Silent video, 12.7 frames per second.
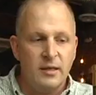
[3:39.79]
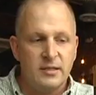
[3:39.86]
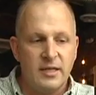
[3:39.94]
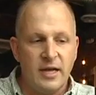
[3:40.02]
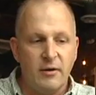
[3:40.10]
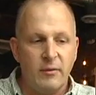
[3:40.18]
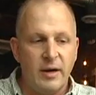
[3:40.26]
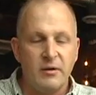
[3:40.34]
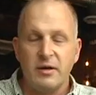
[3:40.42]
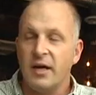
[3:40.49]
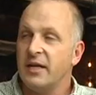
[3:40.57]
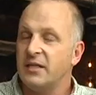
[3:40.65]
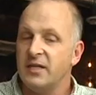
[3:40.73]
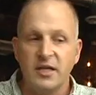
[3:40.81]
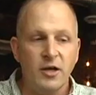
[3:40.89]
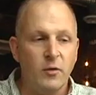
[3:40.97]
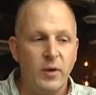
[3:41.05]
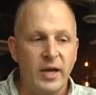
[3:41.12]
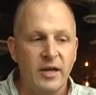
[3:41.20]
say around
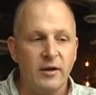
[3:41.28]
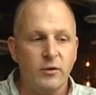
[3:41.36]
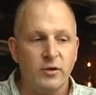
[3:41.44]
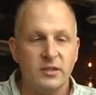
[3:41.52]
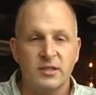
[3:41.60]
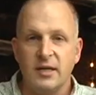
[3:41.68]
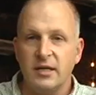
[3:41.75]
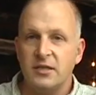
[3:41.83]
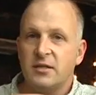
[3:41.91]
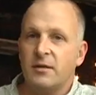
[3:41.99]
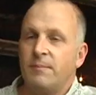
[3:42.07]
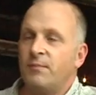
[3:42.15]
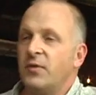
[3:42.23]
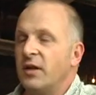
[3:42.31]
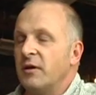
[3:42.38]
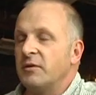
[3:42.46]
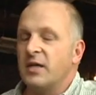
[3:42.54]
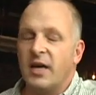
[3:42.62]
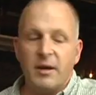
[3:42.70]
1908 or such,
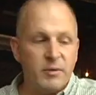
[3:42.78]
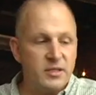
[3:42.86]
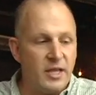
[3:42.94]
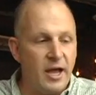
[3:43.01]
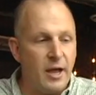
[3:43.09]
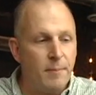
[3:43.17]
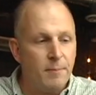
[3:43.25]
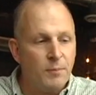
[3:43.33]
time as that.